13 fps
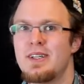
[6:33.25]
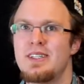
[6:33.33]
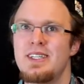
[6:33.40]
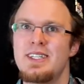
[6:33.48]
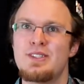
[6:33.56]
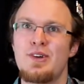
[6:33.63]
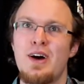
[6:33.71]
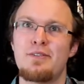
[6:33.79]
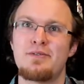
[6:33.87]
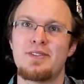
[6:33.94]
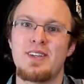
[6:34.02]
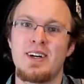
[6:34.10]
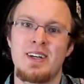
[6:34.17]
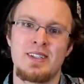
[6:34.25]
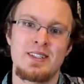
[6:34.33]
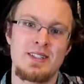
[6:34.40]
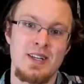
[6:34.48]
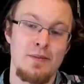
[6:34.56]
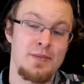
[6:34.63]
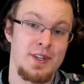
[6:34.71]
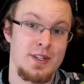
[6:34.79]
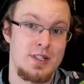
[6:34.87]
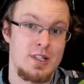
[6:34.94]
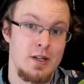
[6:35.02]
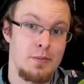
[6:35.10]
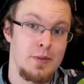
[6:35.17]
need to have done something
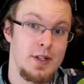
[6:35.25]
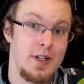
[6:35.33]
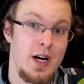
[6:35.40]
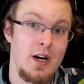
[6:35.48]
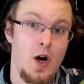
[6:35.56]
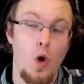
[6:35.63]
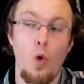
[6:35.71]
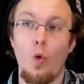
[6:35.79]
similar,